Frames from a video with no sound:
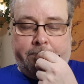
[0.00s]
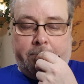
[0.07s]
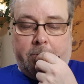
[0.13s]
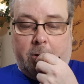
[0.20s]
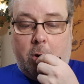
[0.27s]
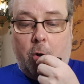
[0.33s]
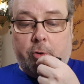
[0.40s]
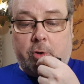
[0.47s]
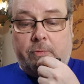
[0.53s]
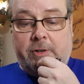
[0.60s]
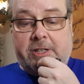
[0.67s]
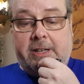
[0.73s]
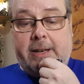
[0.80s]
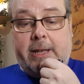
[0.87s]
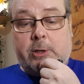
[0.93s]
The
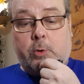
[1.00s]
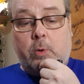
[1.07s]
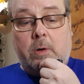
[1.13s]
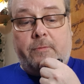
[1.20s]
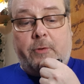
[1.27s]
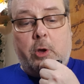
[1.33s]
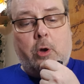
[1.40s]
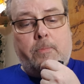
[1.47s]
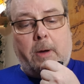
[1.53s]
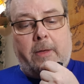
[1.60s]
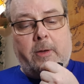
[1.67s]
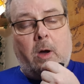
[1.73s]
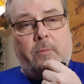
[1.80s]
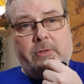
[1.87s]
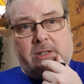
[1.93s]
controversy led to a review by
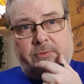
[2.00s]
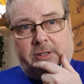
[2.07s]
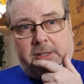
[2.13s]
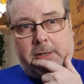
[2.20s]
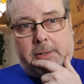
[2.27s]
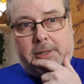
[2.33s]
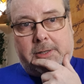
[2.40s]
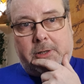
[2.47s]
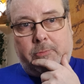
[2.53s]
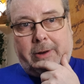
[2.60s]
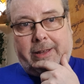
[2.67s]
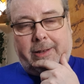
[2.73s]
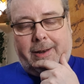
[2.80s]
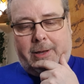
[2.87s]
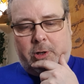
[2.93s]
the Office for Statistic
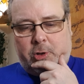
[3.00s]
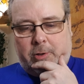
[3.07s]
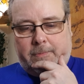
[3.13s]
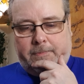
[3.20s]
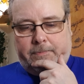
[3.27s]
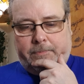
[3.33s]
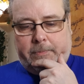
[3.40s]
Regulation,